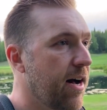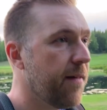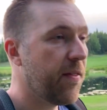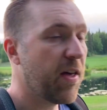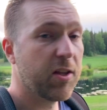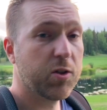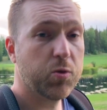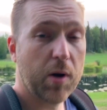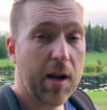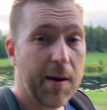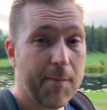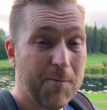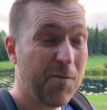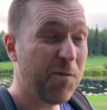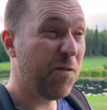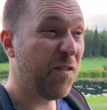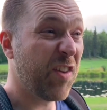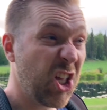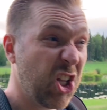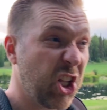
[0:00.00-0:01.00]
that's what I
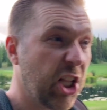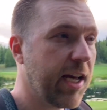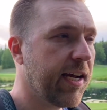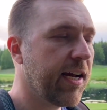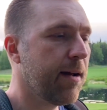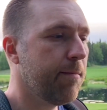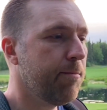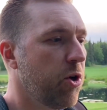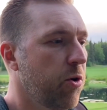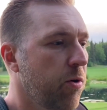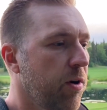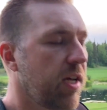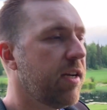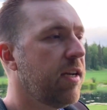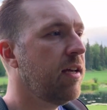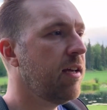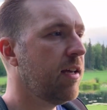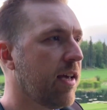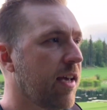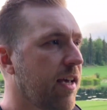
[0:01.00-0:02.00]
feel like I'm
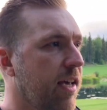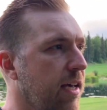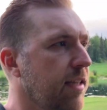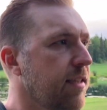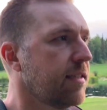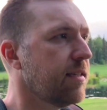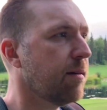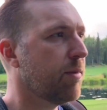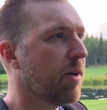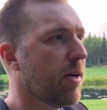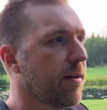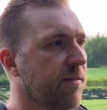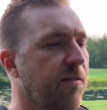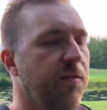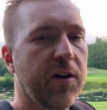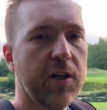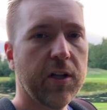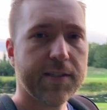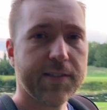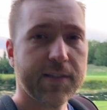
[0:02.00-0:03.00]
doing, and sometimes
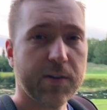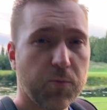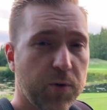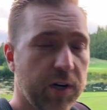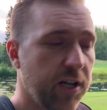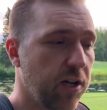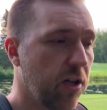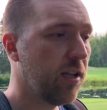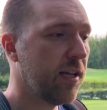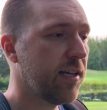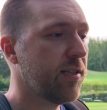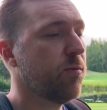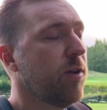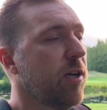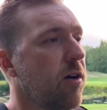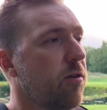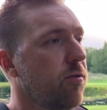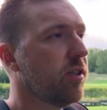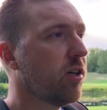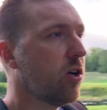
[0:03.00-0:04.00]
feel isn't real, as we
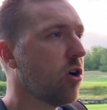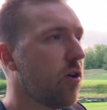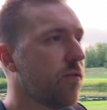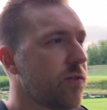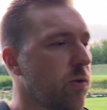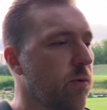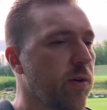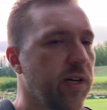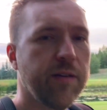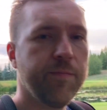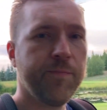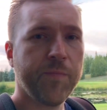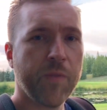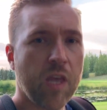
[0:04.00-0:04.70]
know with the golf swing.